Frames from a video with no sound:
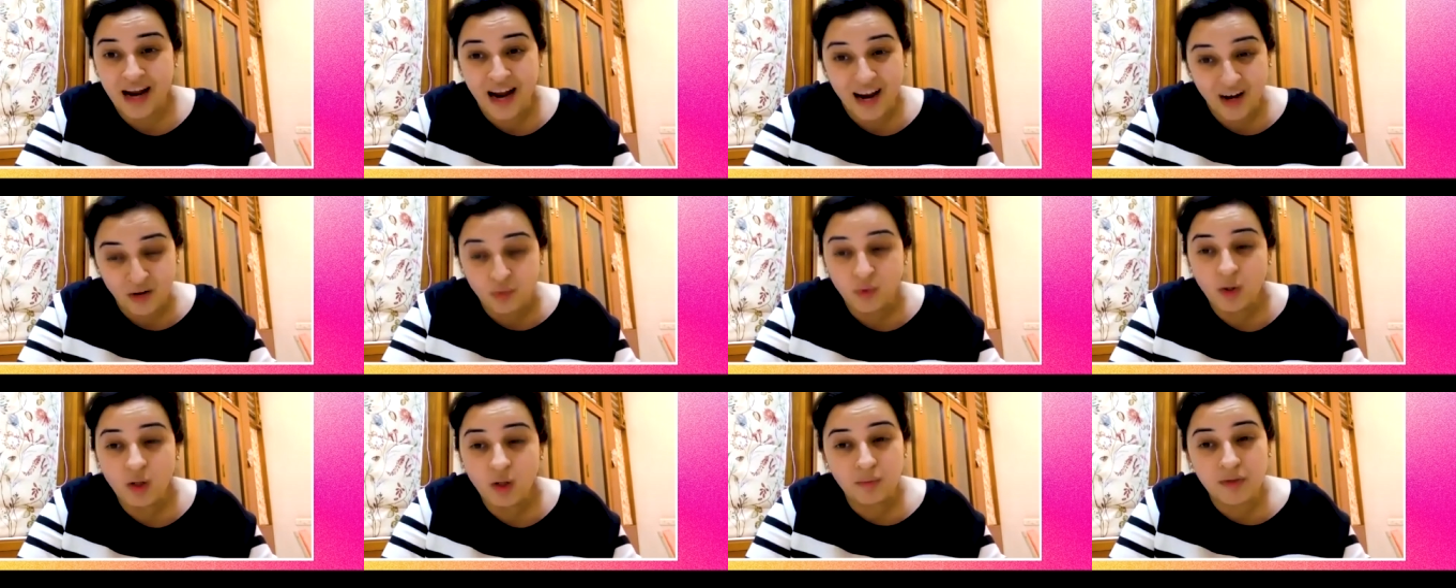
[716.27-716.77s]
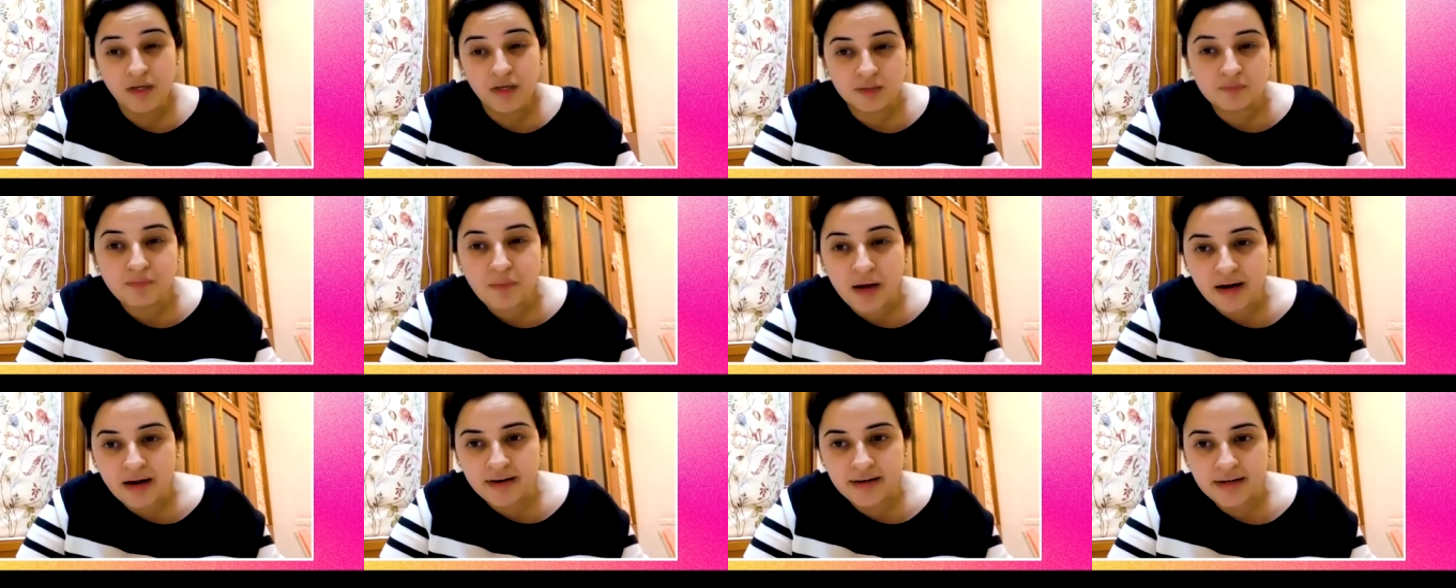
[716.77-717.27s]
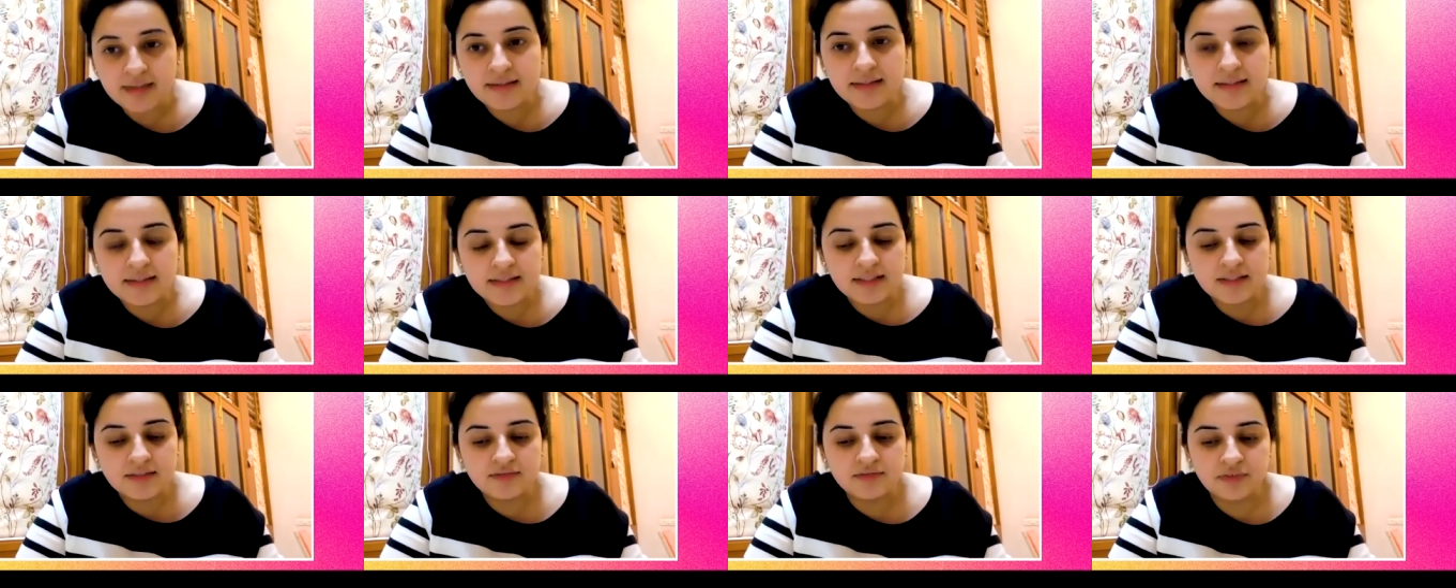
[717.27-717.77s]
and we'll be expanding
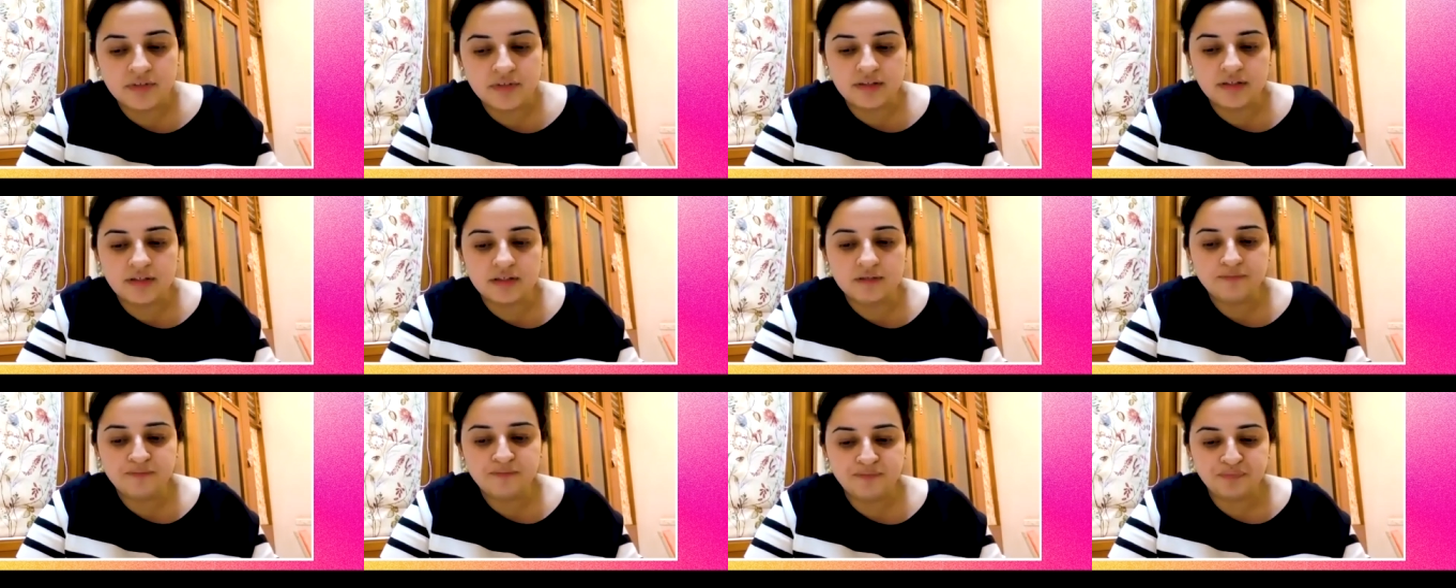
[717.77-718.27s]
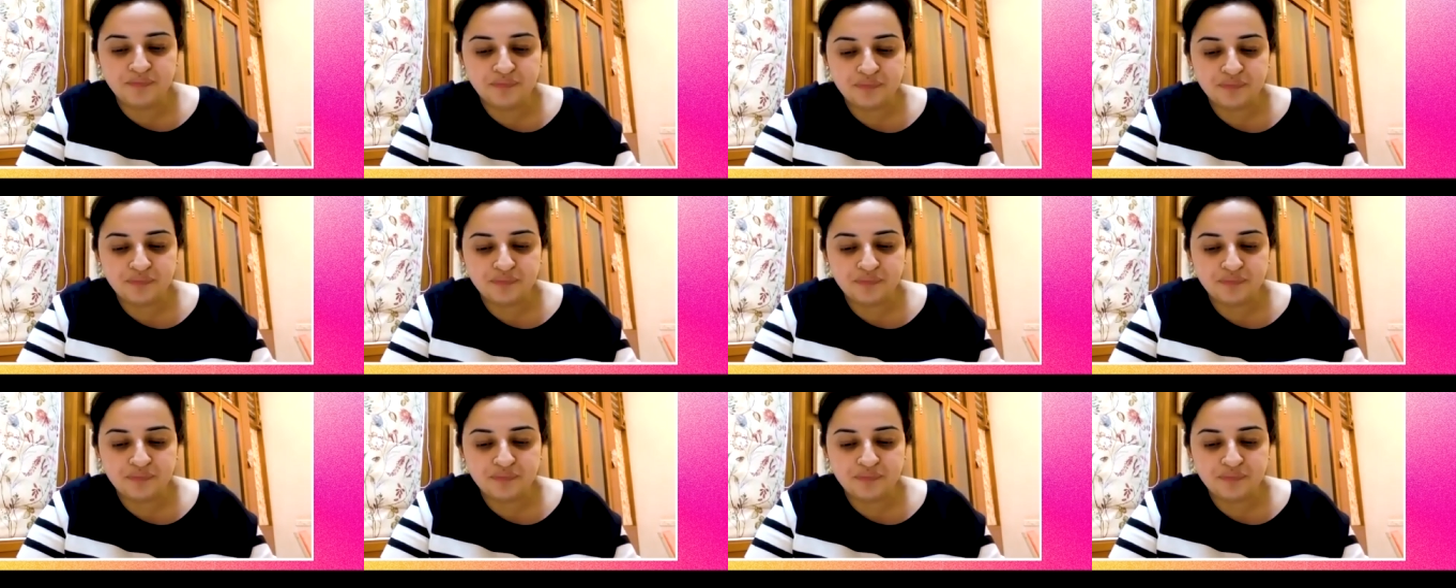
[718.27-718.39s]
this further.